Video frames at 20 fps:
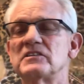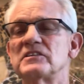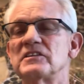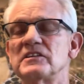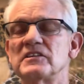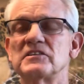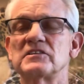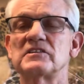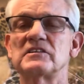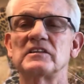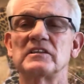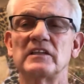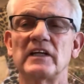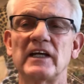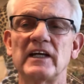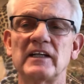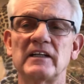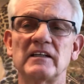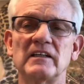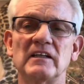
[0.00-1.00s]
and his
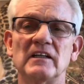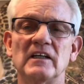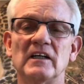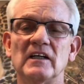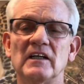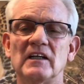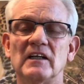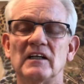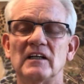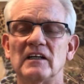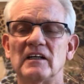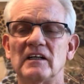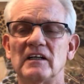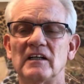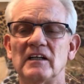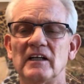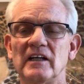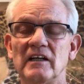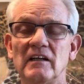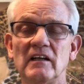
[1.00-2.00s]
dad
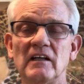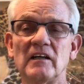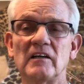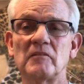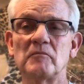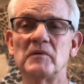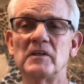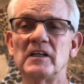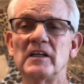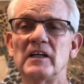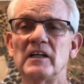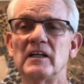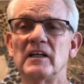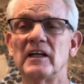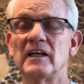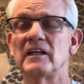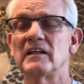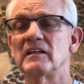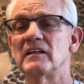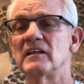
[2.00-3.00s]
had a lot of money,
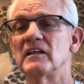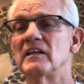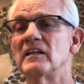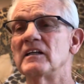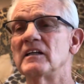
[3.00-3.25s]
and